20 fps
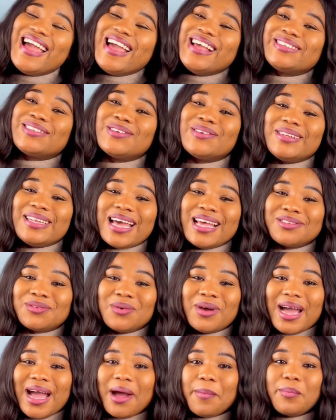So that's
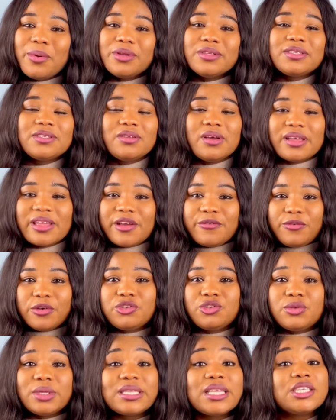what happens. Don't get
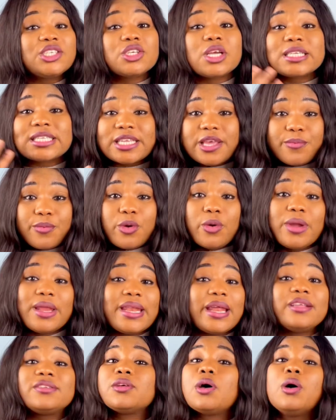frustrated. Just keep going.
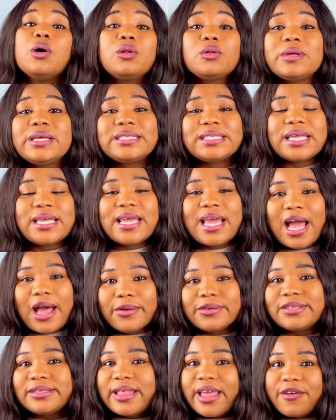There's always a
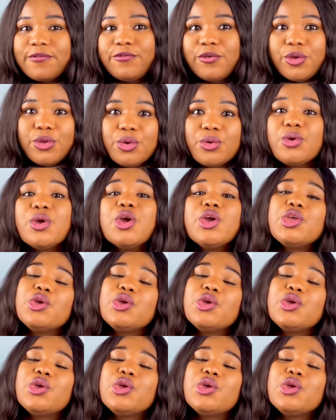house there for you.